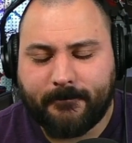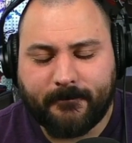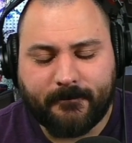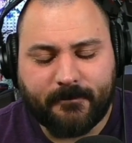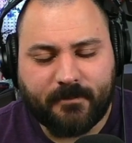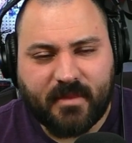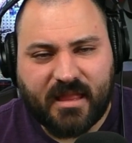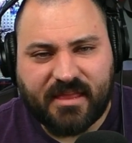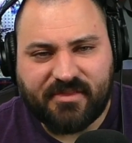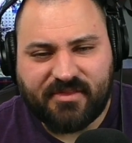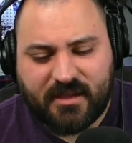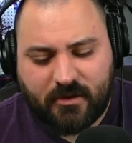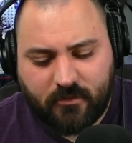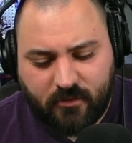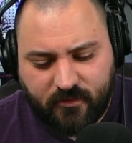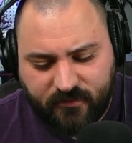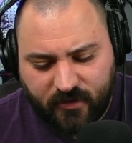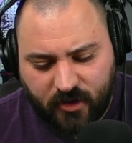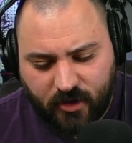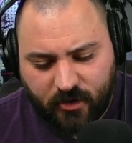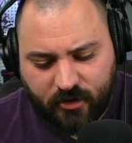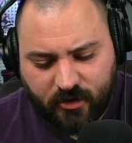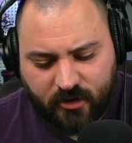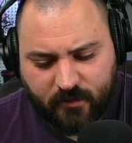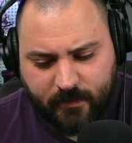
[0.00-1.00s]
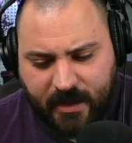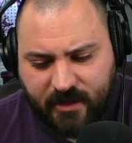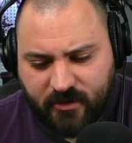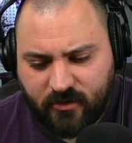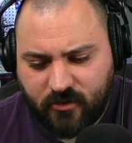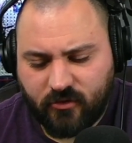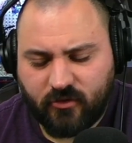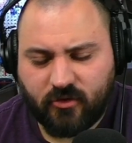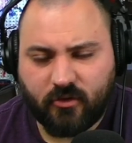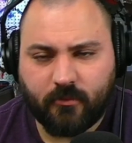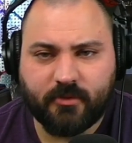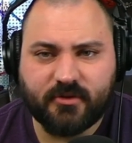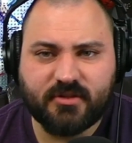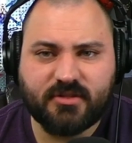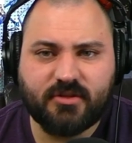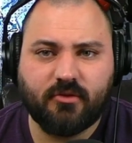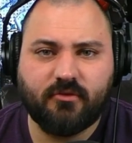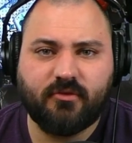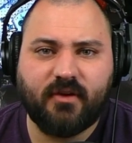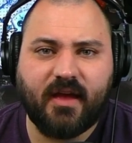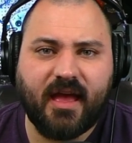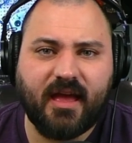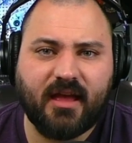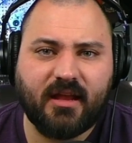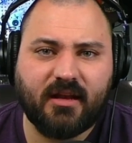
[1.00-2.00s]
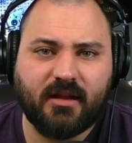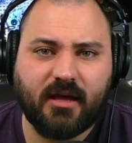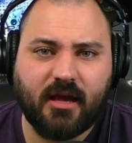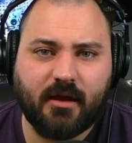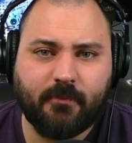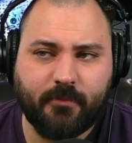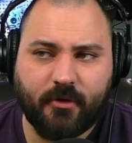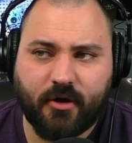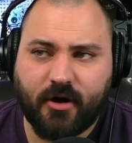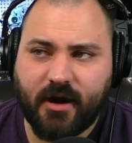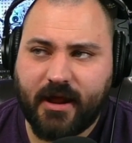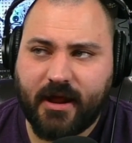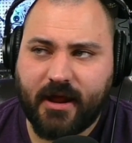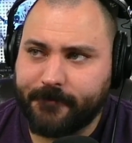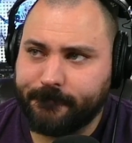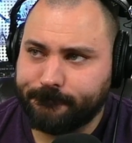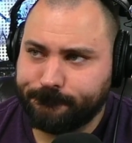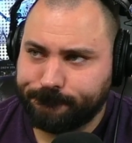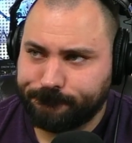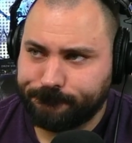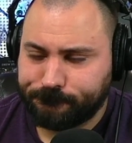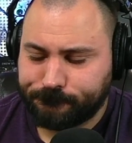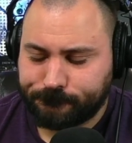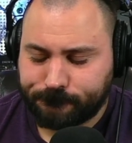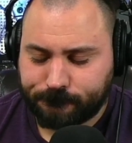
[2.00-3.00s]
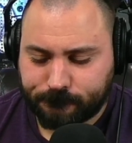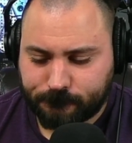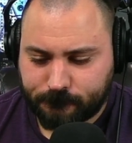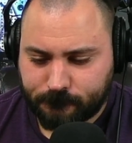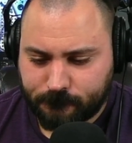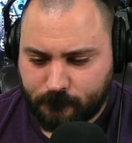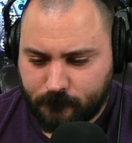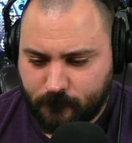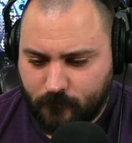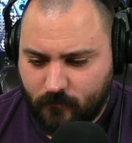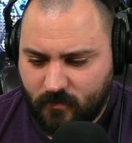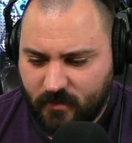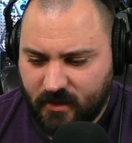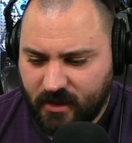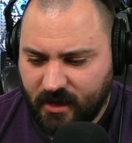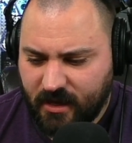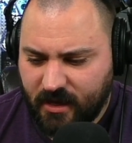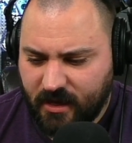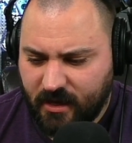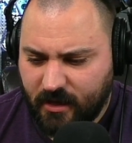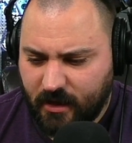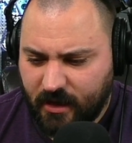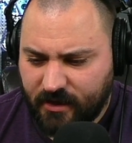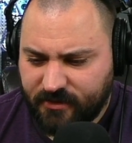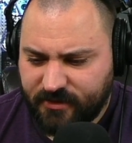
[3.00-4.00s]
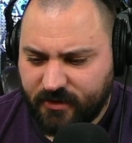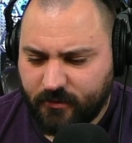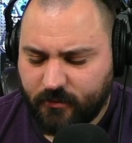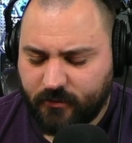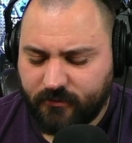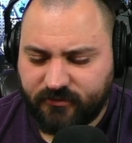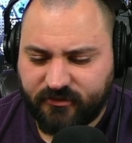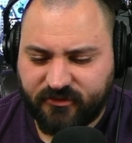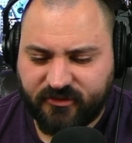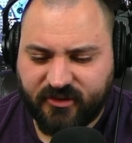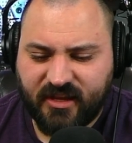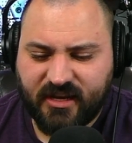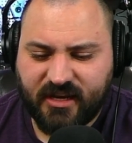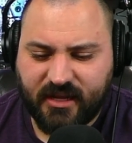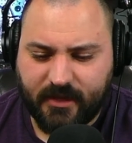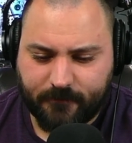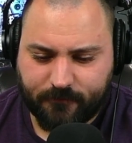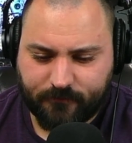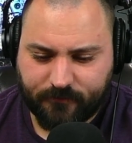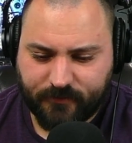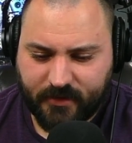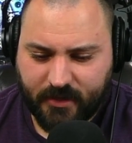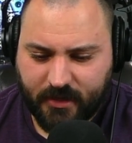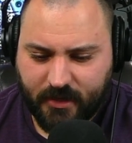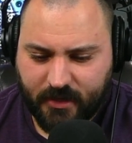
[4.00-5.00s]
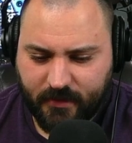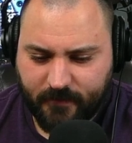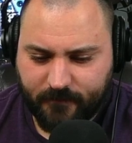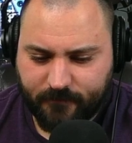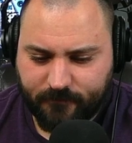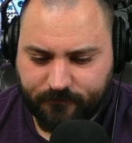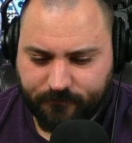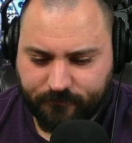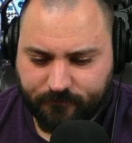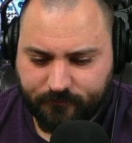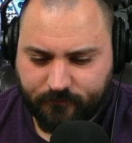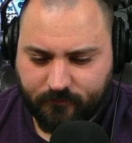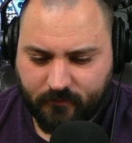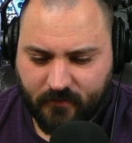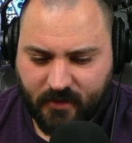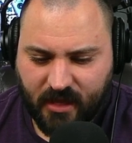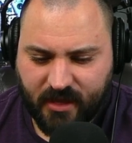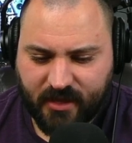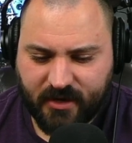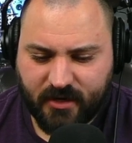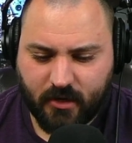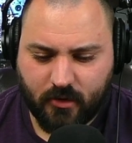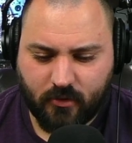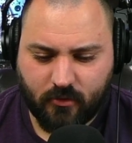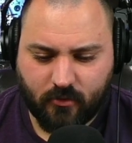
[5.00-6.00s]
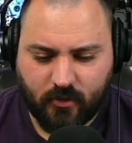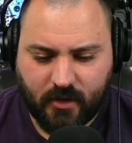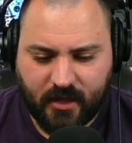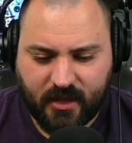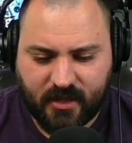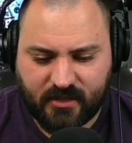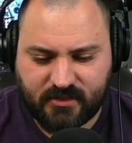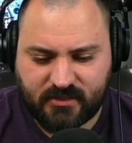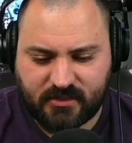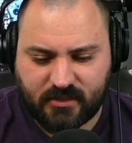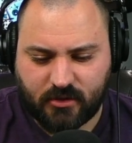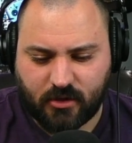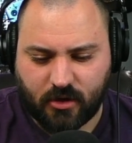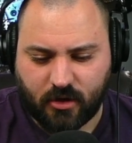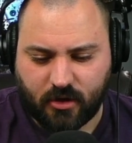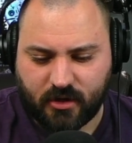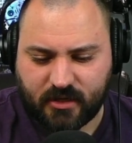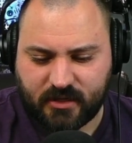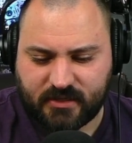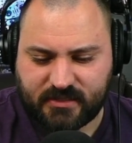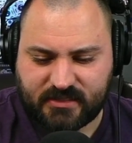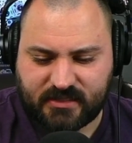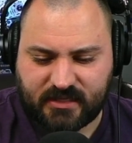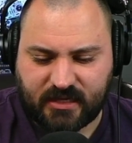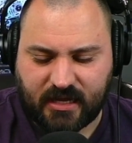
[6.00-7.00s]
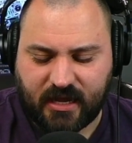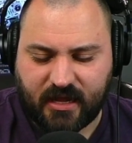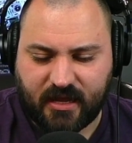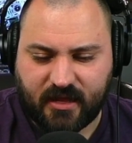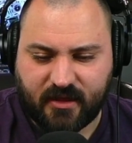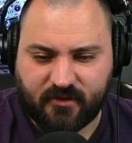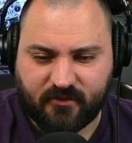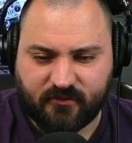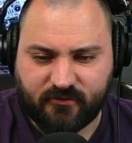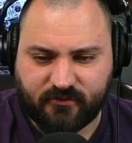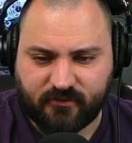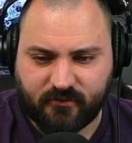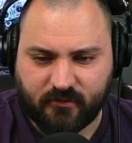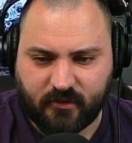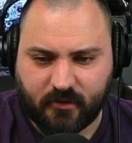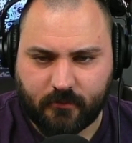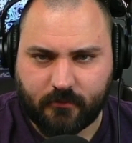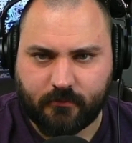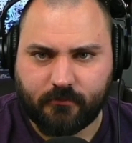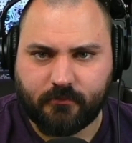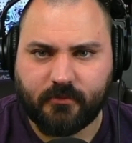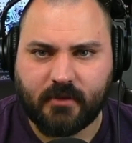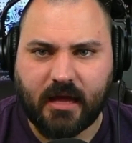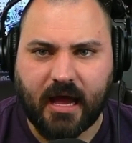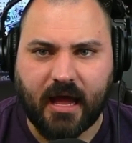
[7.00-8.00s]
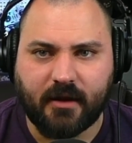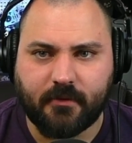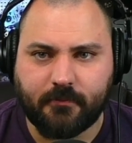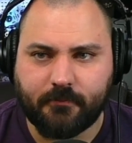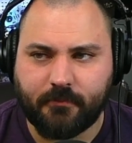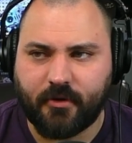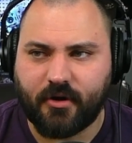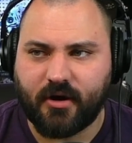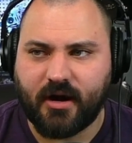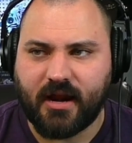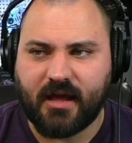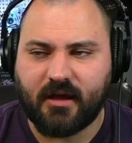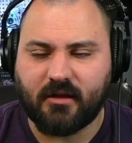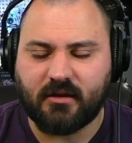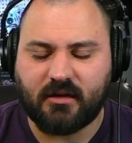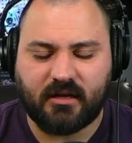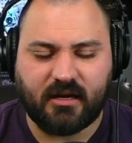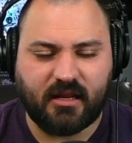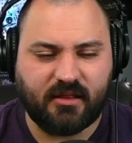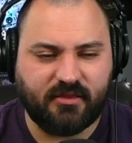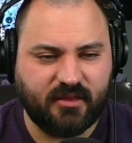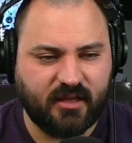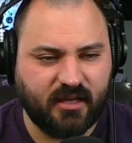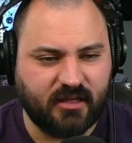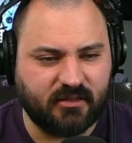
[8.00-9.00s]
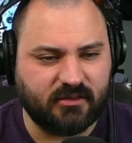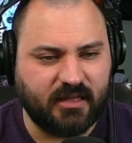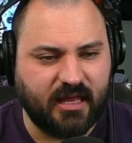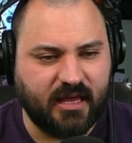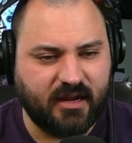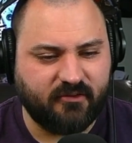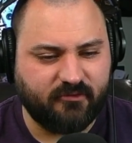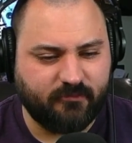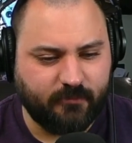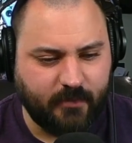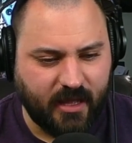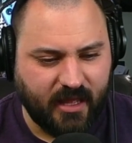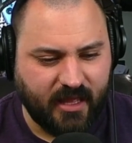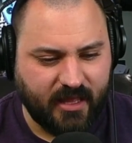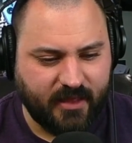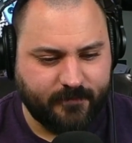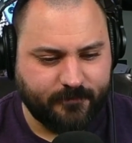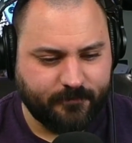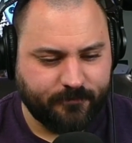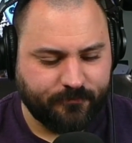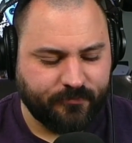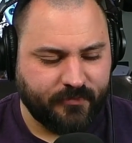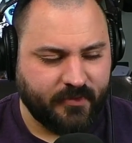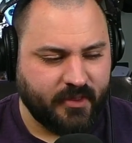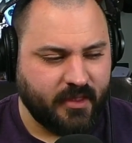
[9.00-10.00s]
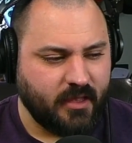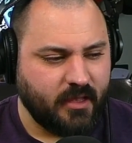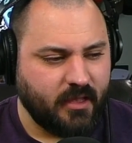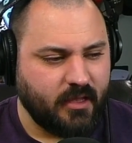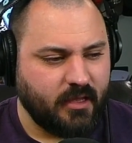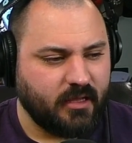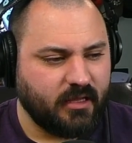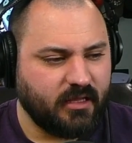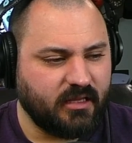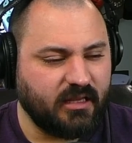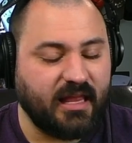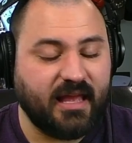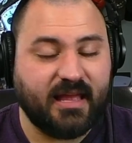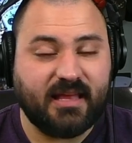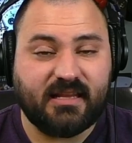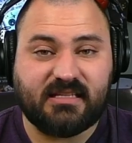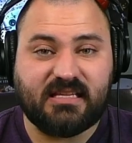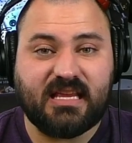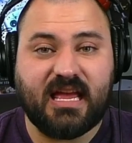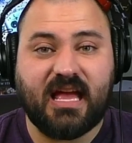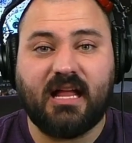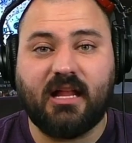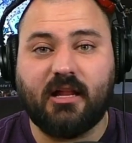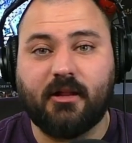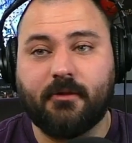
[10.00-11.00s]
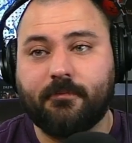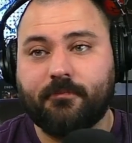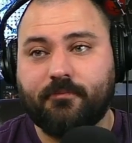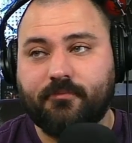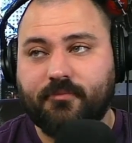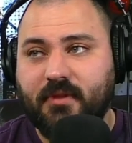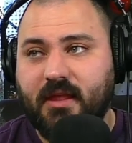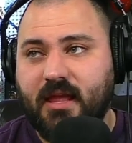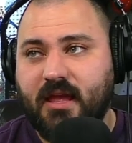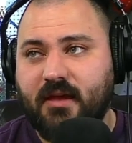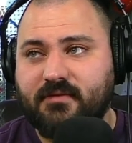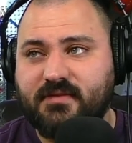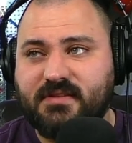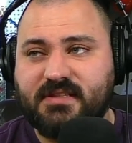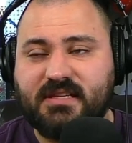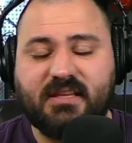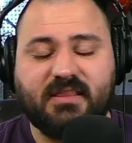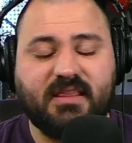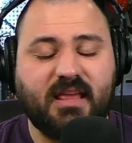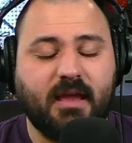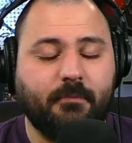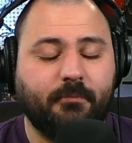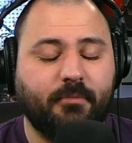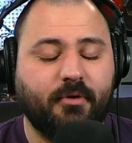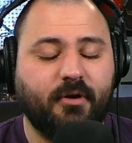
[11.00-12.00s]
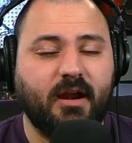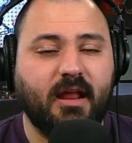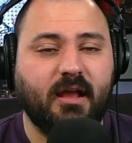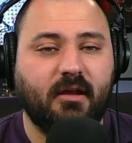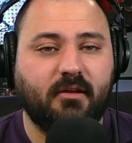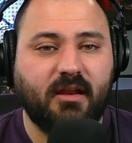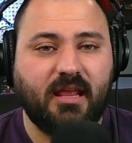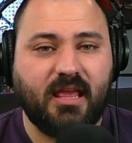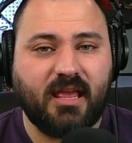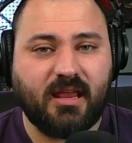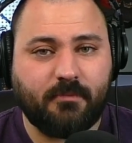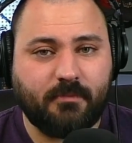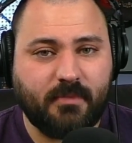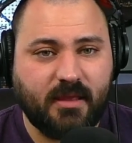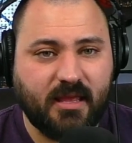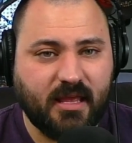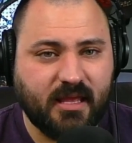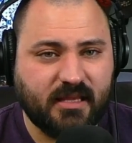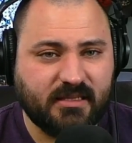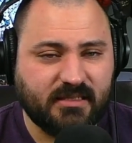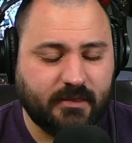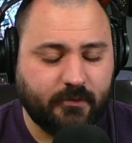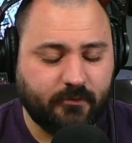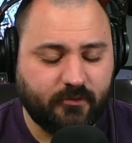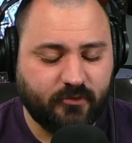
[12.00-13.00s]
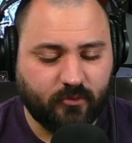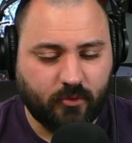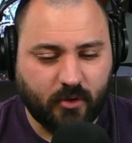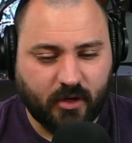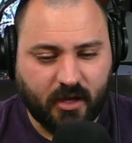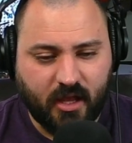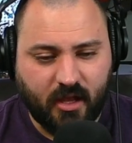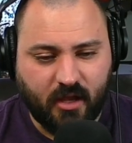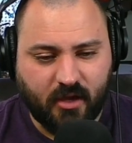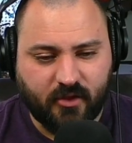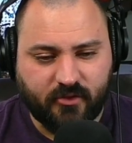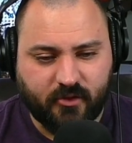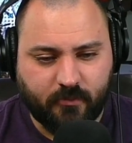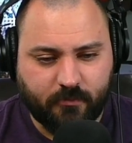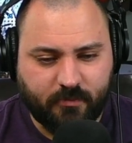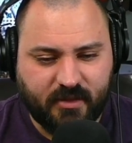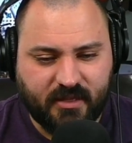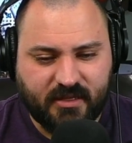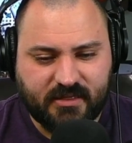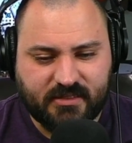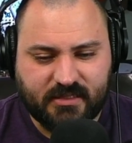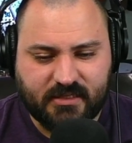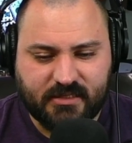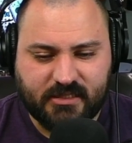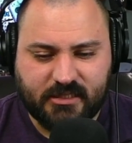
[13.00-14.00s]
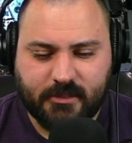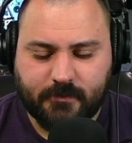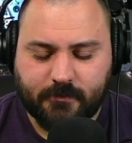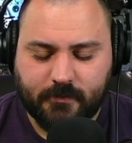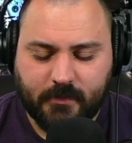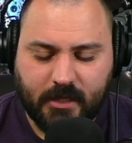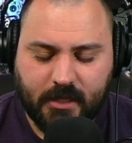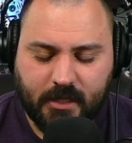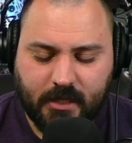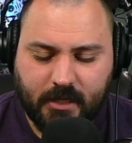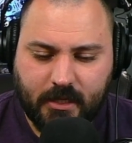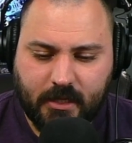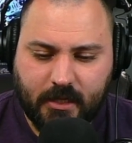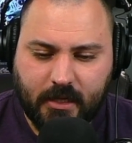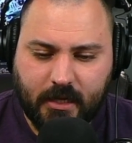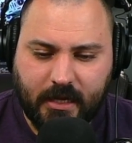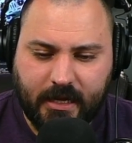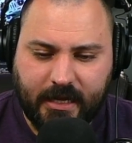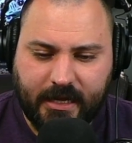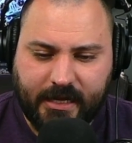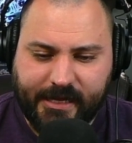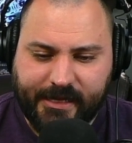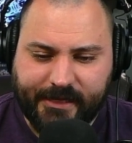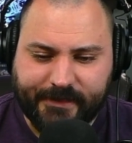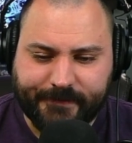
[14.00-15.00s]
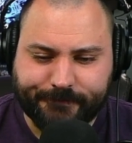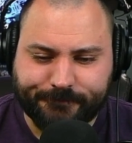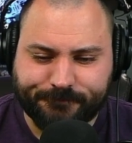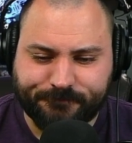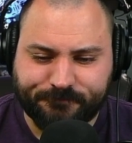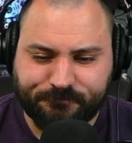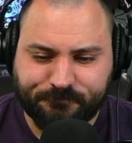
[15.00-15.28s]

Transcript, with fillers: I think we've all heard about YouTubers who've had uh, burnout. Uh, I think we've seen it. Um, I know as an artist, I have gotten burnout, and I think a lot of my clientele have seen that burnout in me as I was working on their pieces. Um,